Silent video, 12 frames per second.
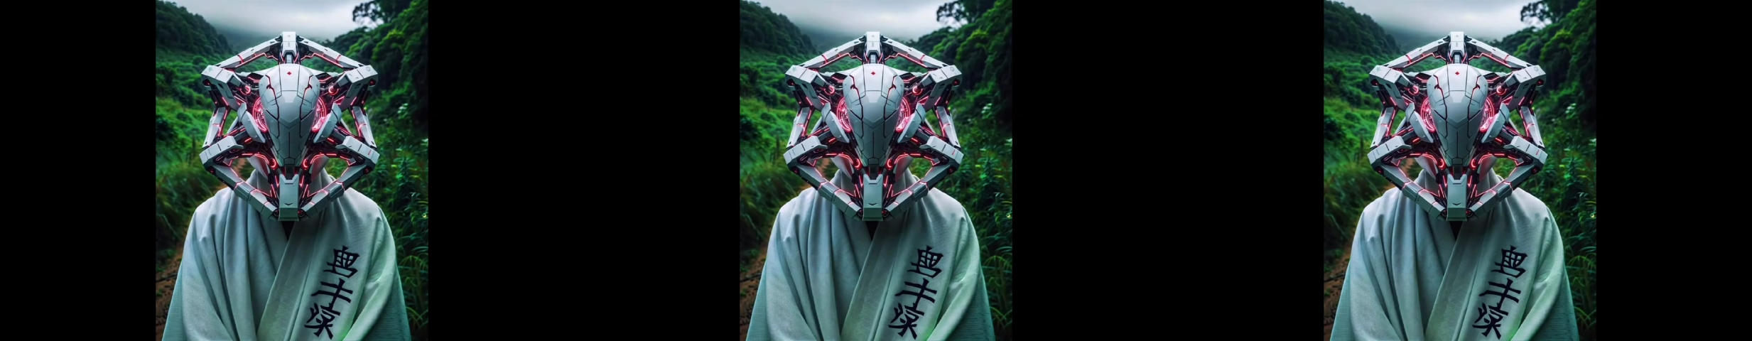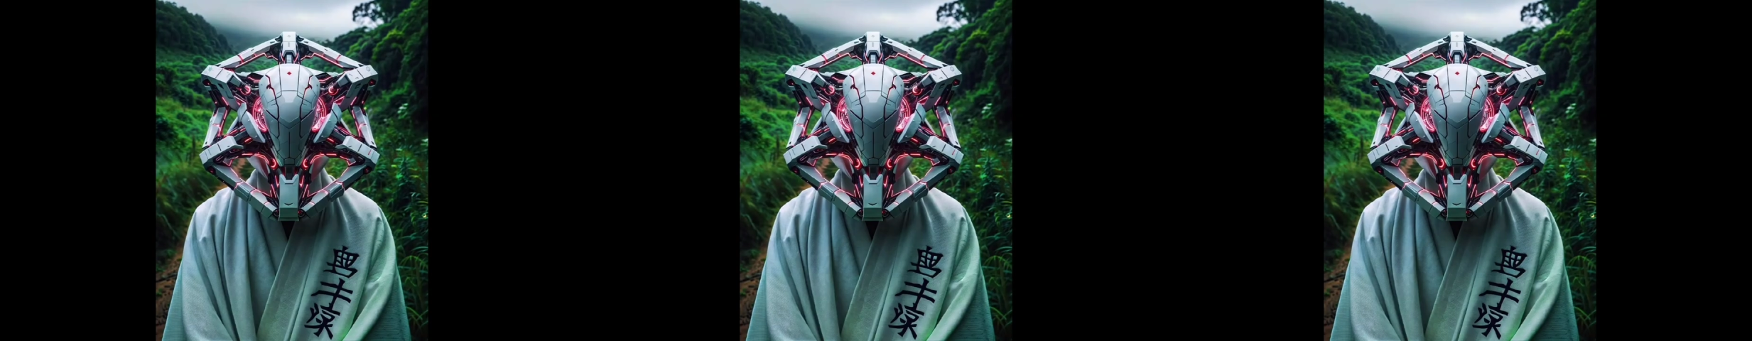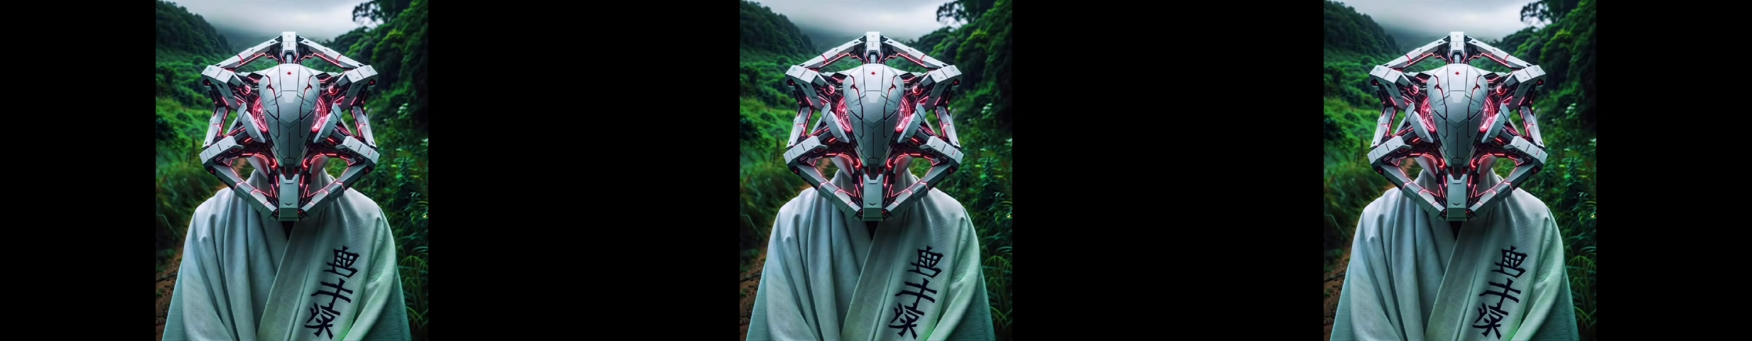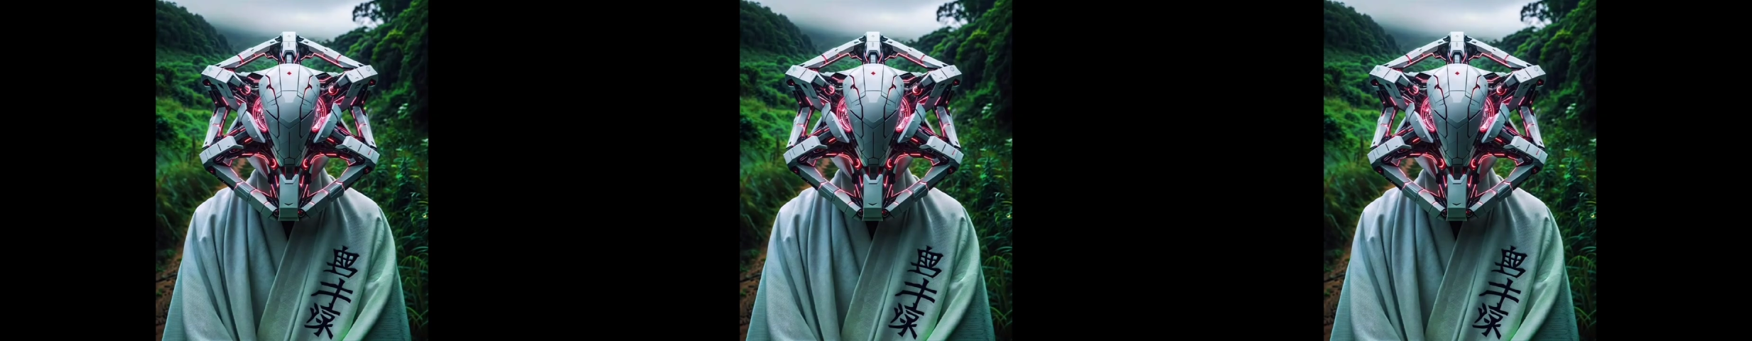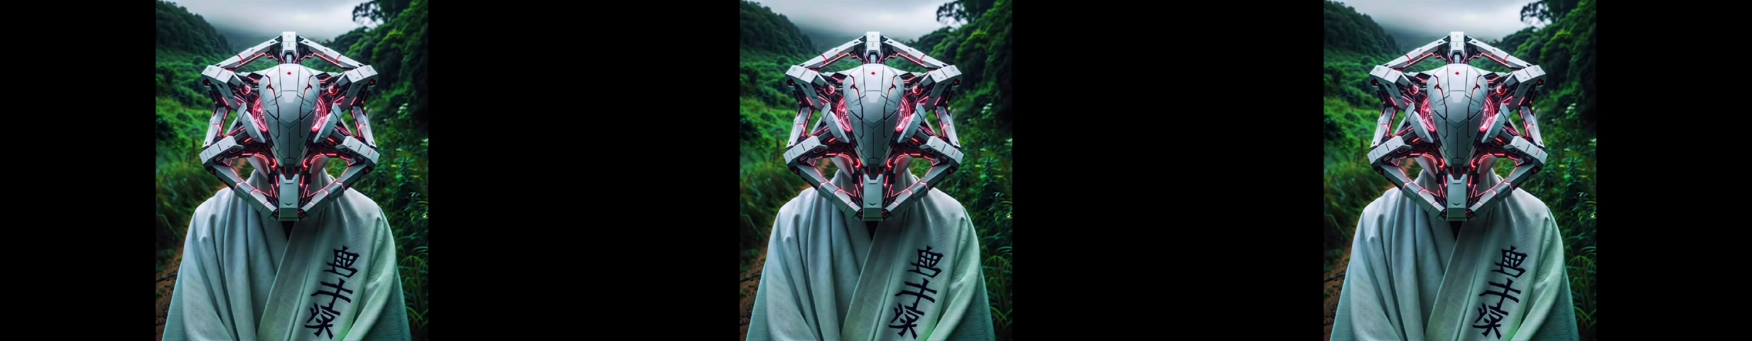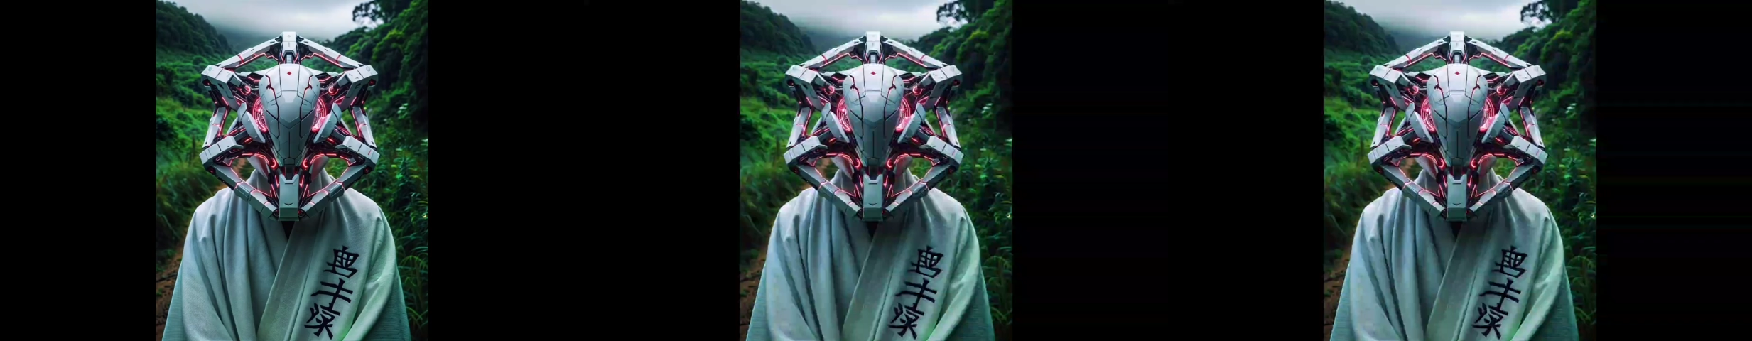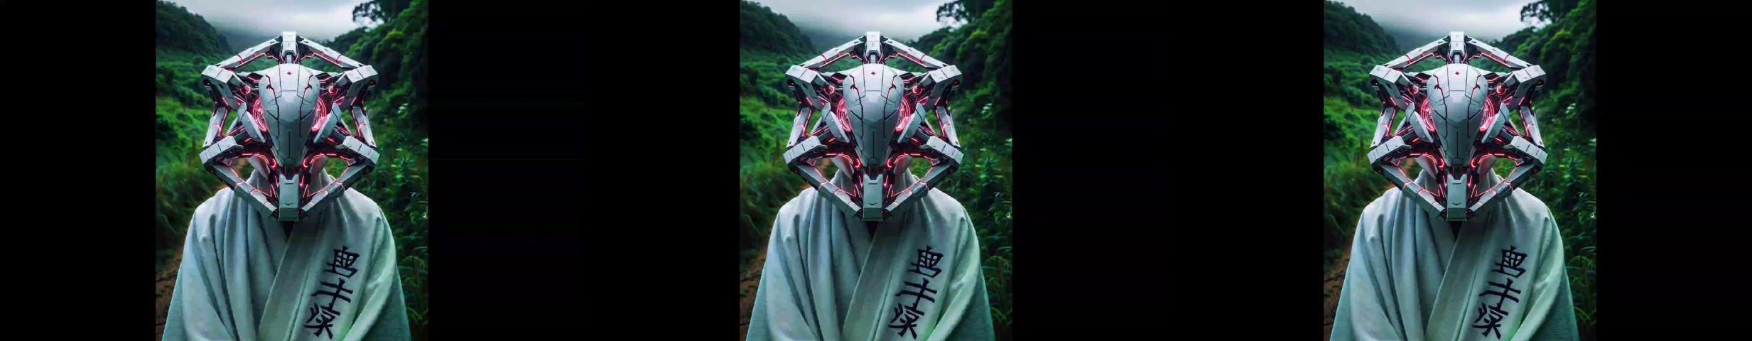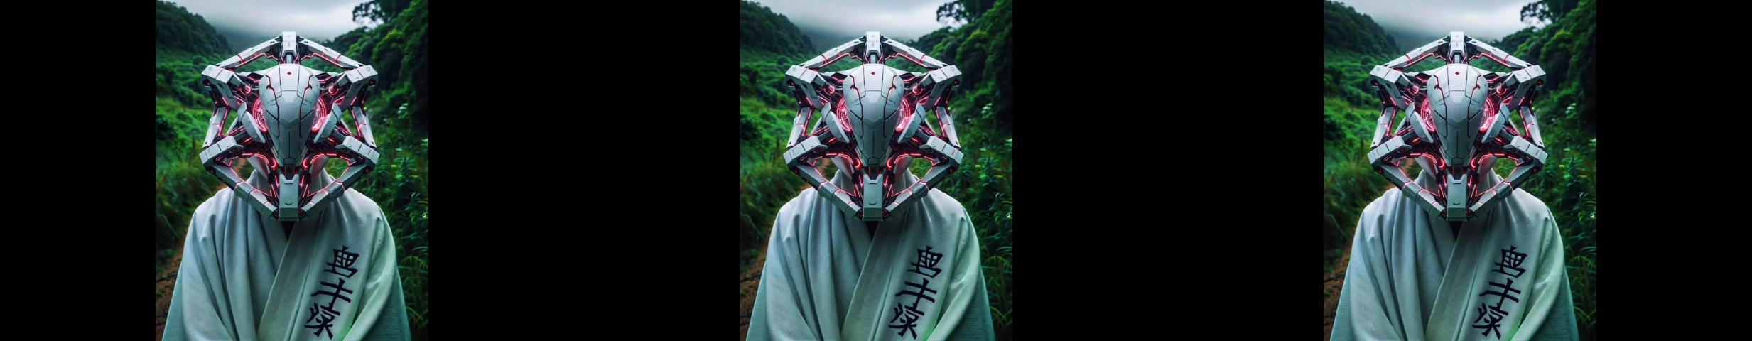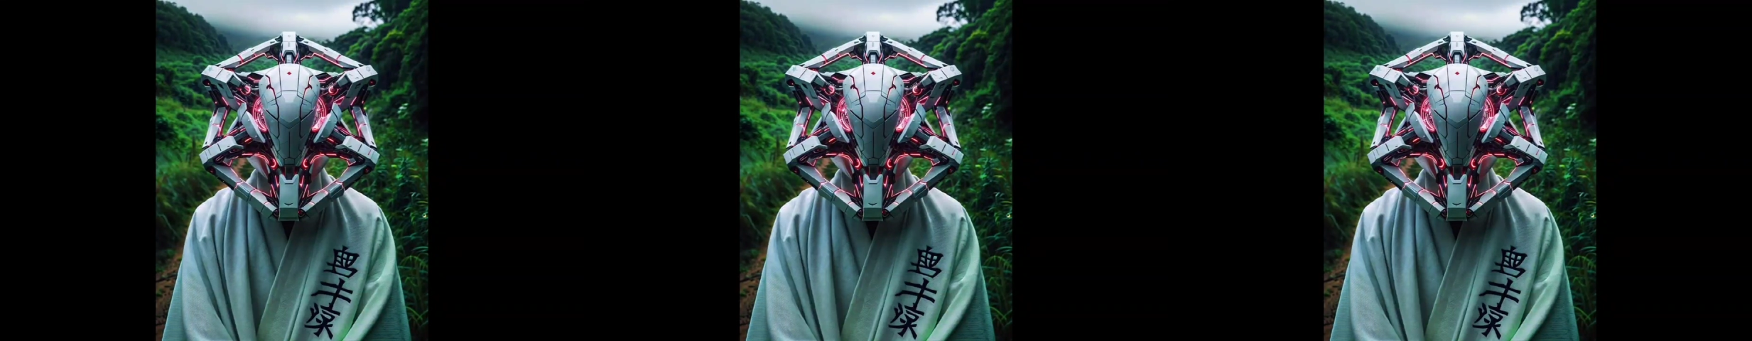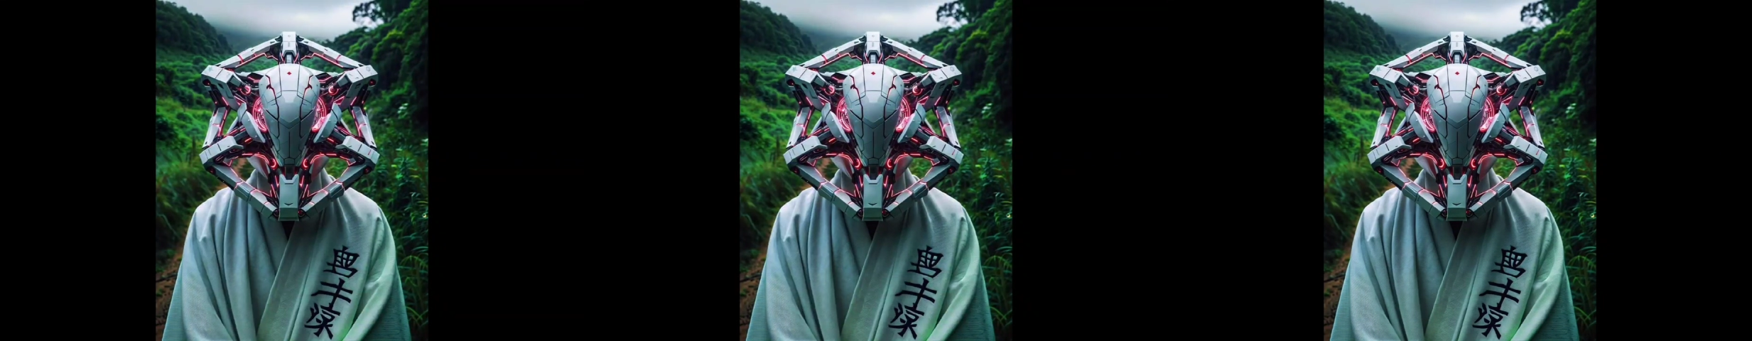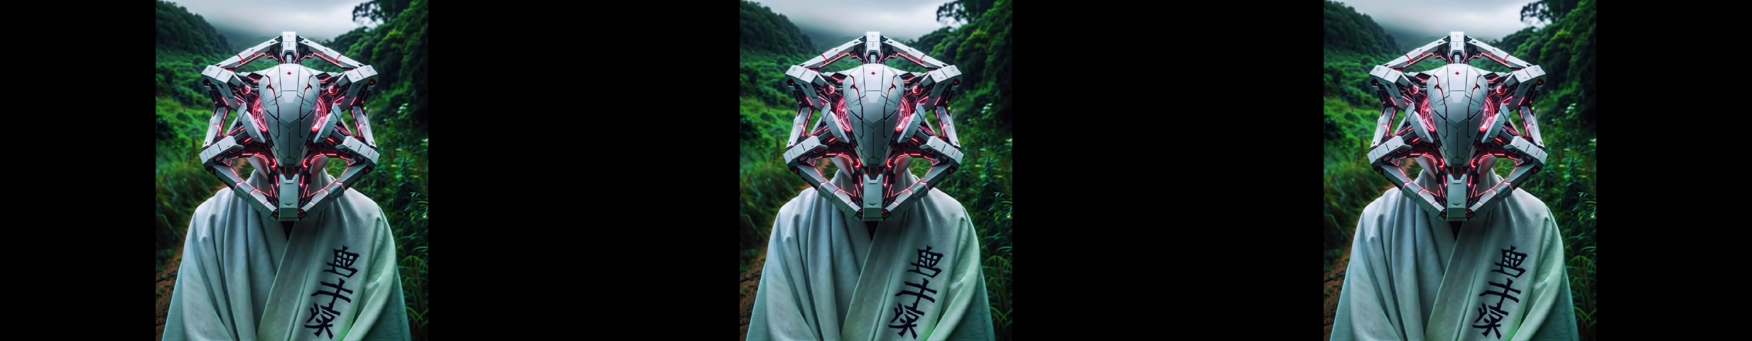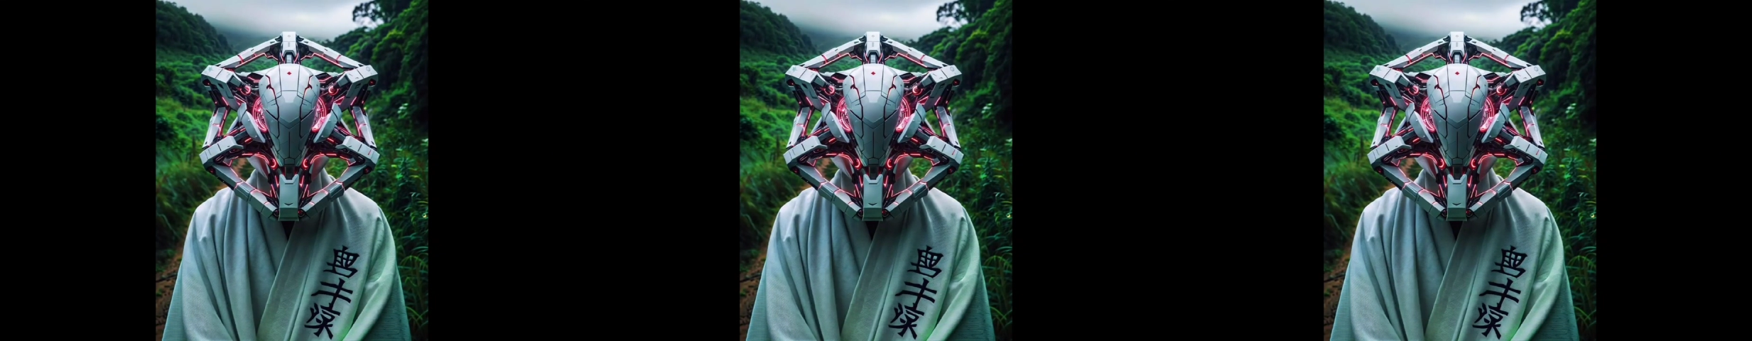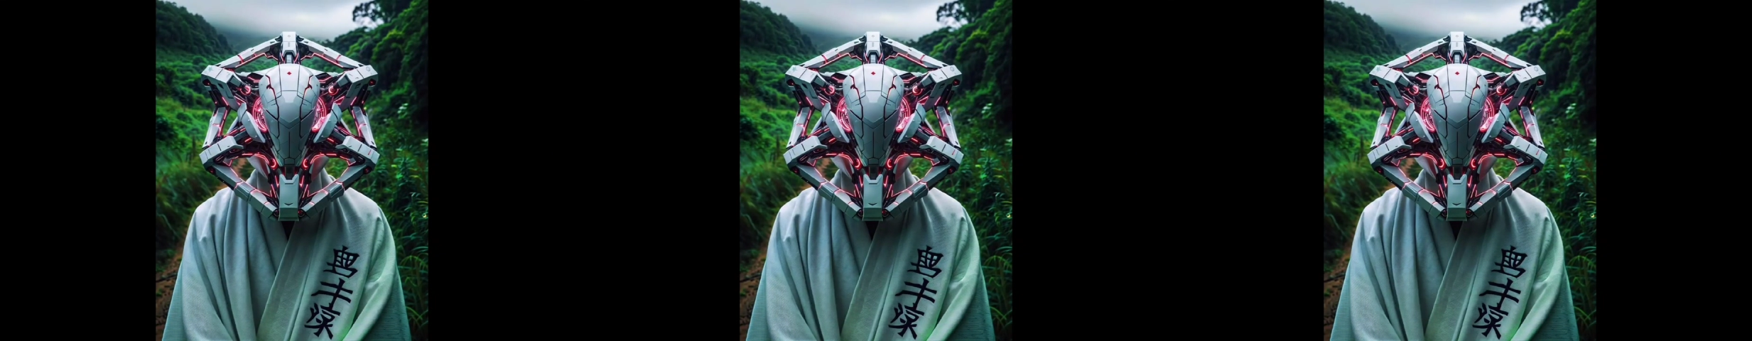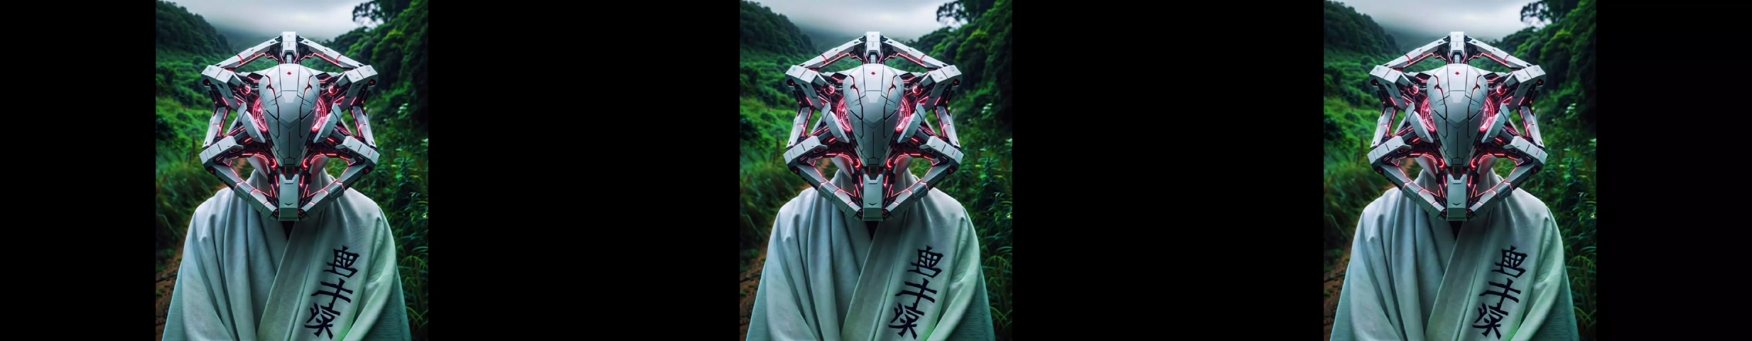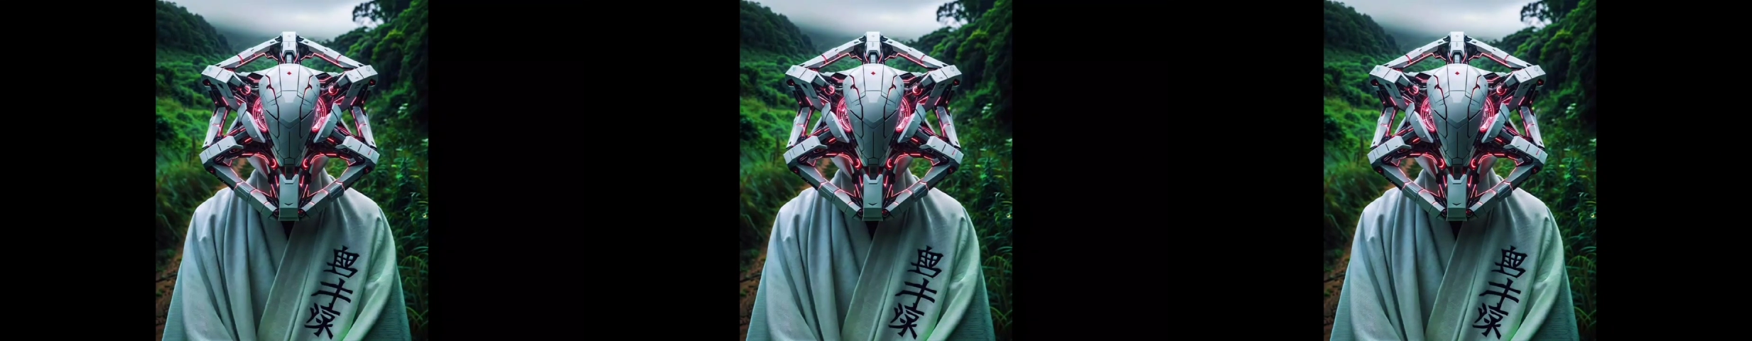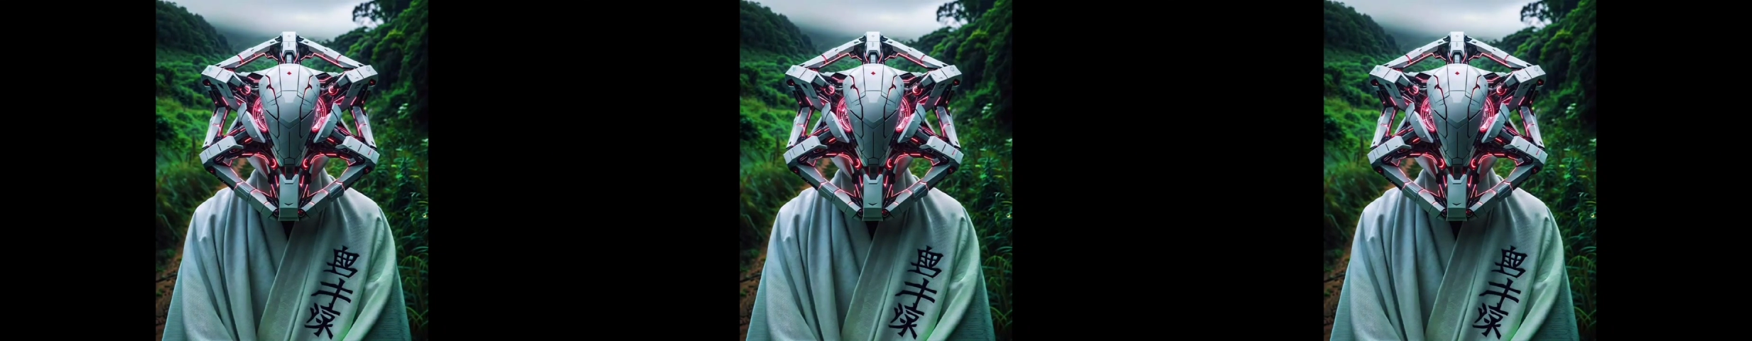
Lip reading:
[unreadable: no face in view]